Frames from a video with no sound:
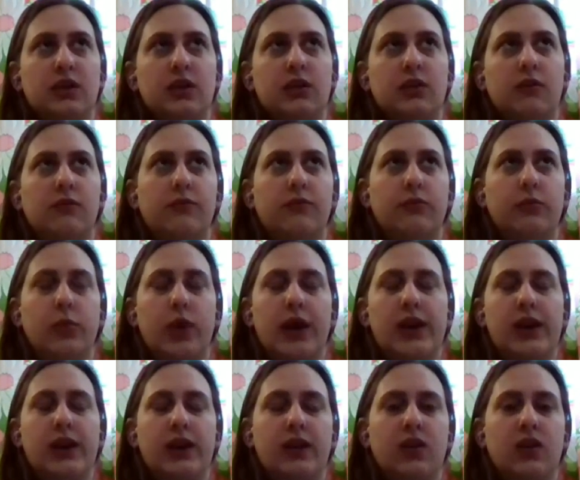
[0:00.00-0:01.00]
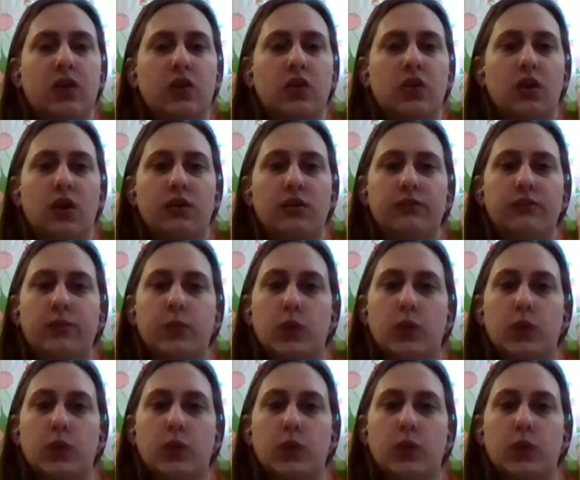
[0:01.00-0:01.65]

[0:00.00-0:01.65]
of writing a lot of